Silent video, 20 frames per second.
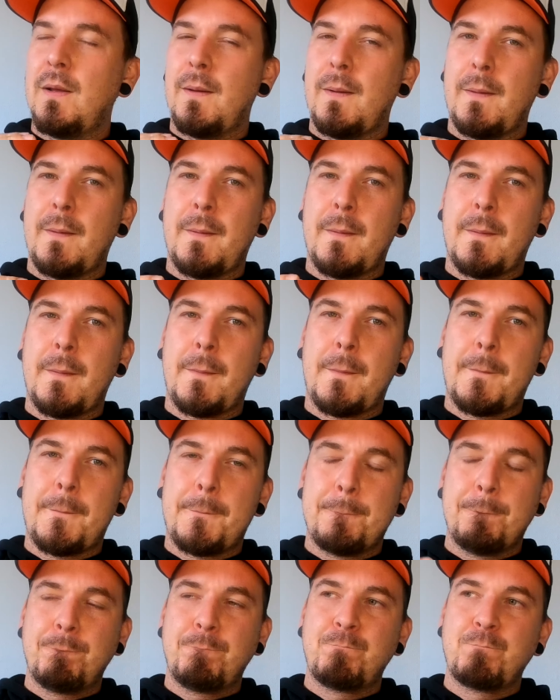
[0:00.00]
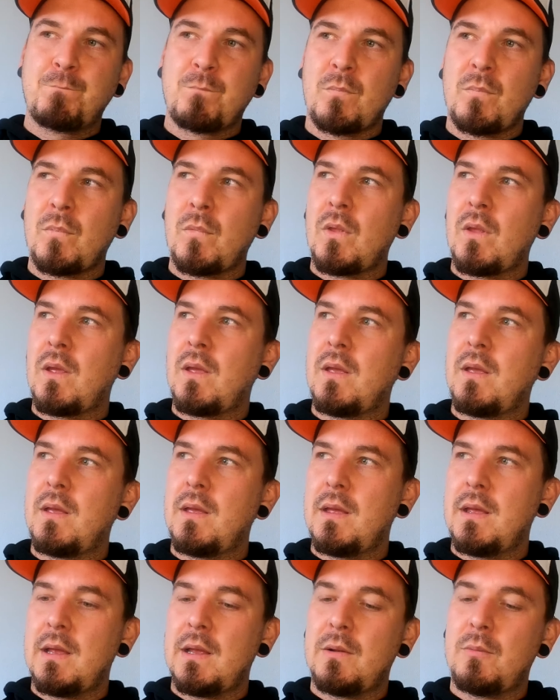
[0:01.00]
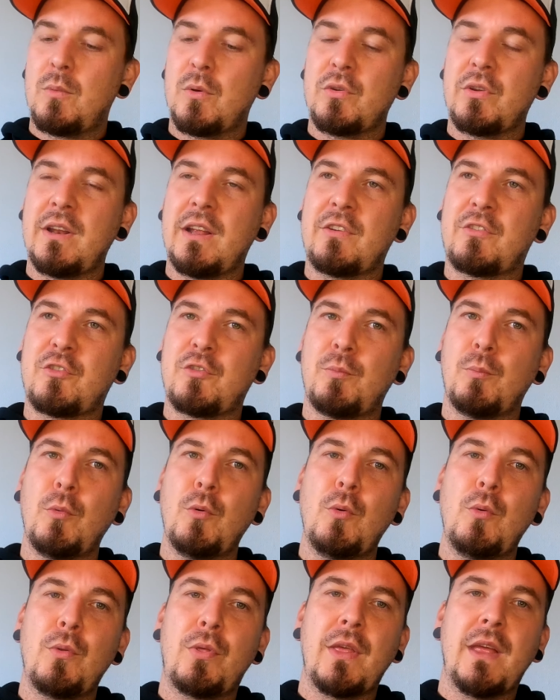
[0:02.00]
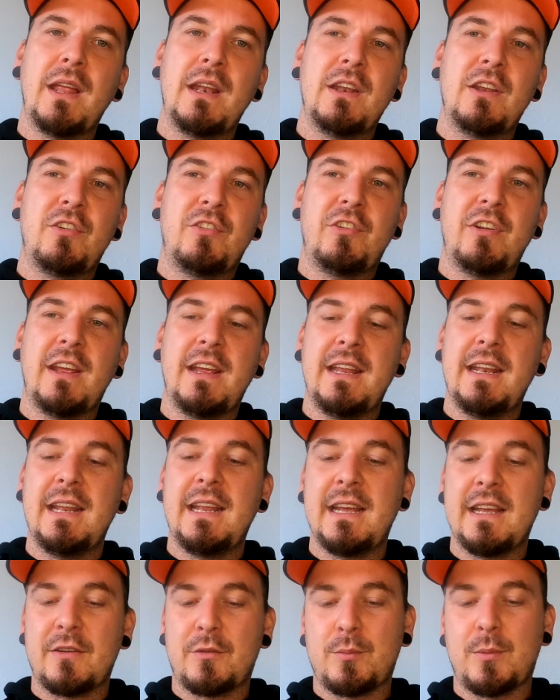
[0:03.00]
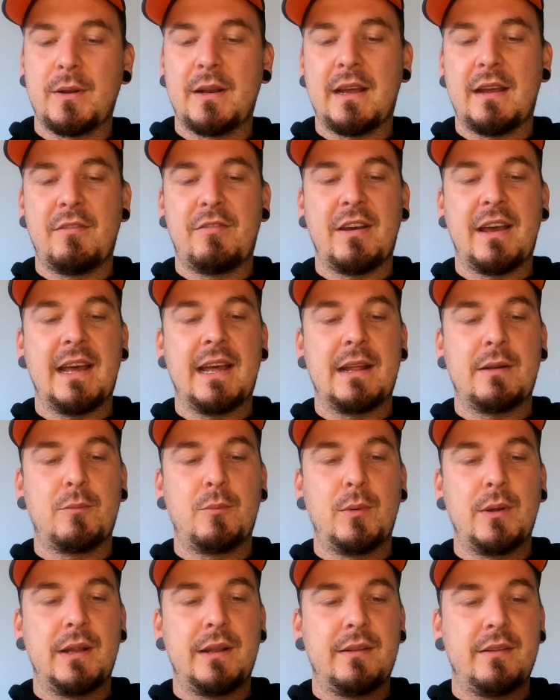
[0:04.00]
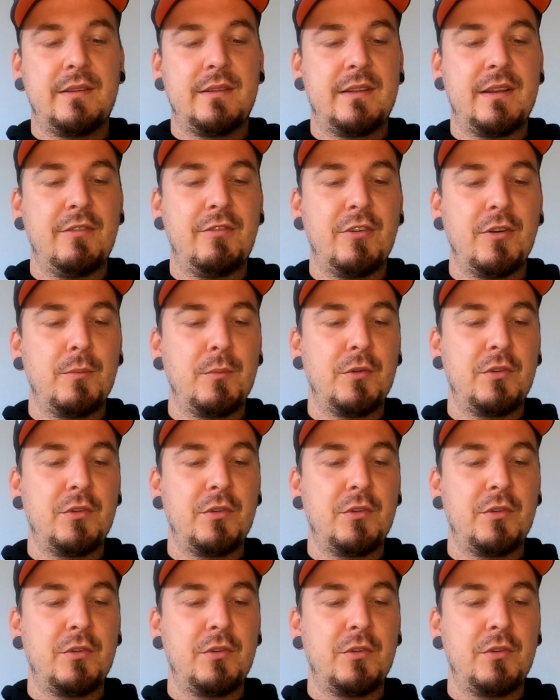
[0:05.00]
um, it wasn't as smooth in the shading as what I've had with different